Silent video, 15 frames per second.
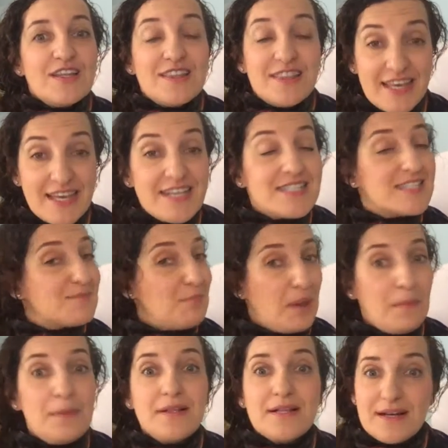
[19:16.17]

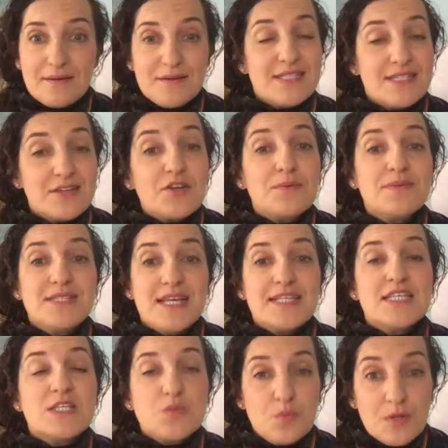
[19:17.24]
people,
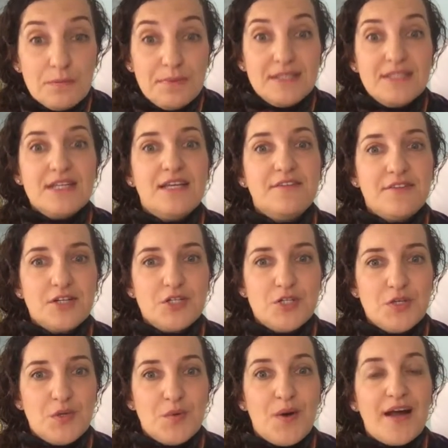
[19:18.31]
circumstances will be delivered to
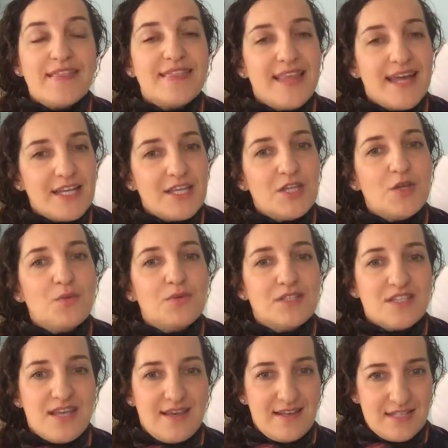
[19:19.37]
you, and then you will
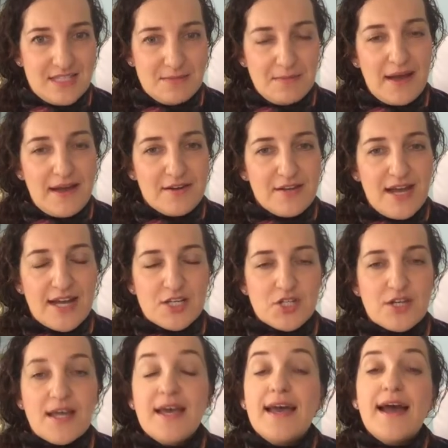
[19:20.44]
take inspired
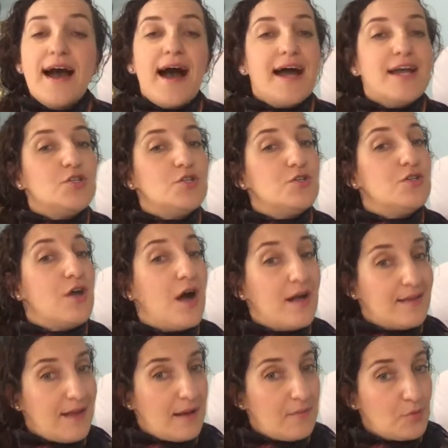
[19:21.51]
action.
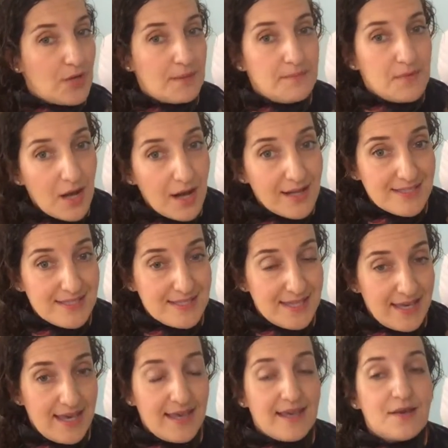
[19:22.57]
What I'm not
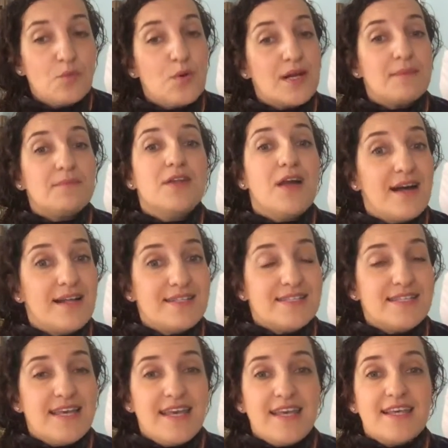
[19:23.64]
saying
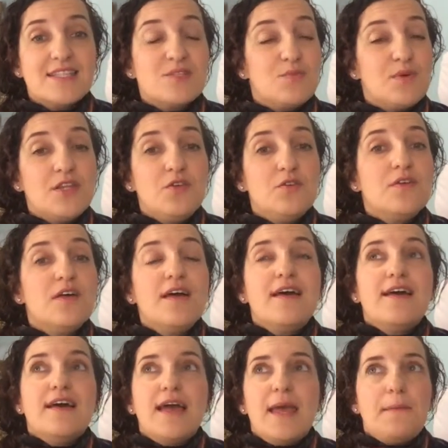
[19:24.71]
is when you
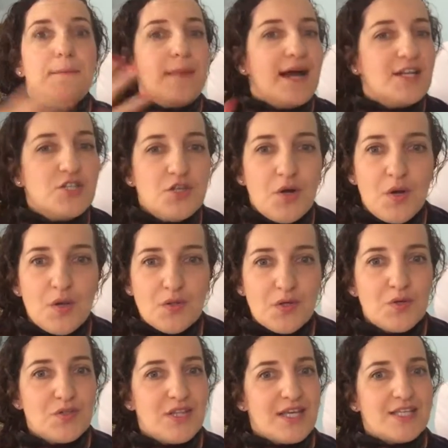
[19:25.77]
imagine all the
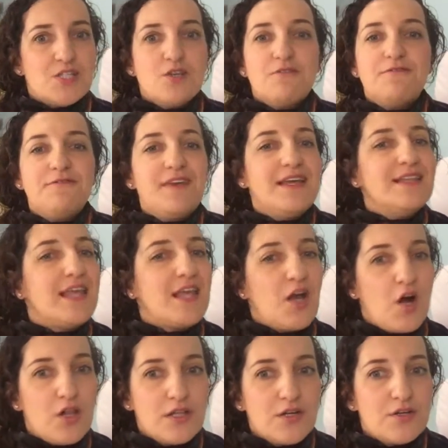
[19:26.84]
good things, you're feeling
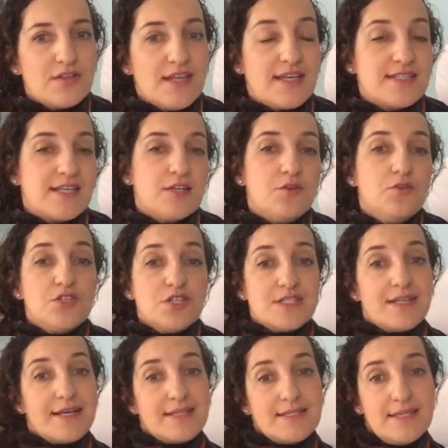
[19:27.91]
all the good things, and you just
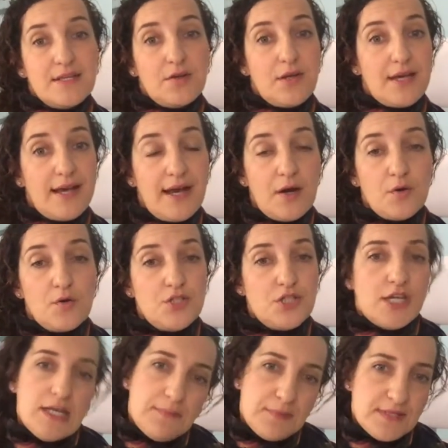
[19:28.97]
like sit on a couch,
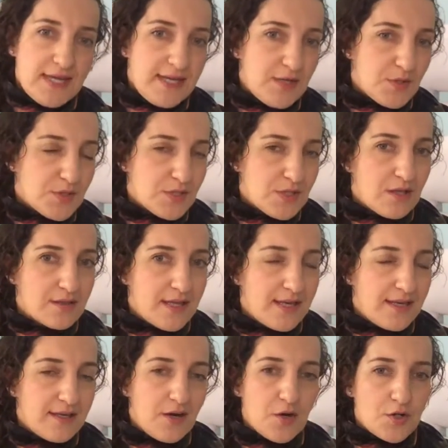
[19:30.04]
eat potatoes all
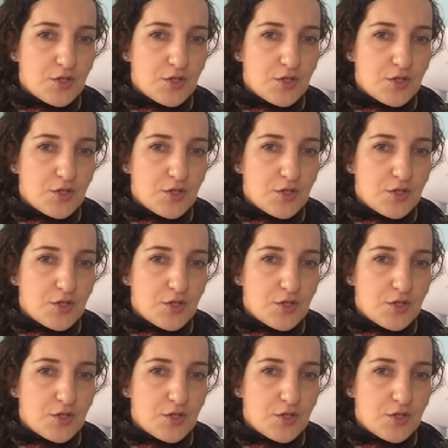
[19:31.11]
day,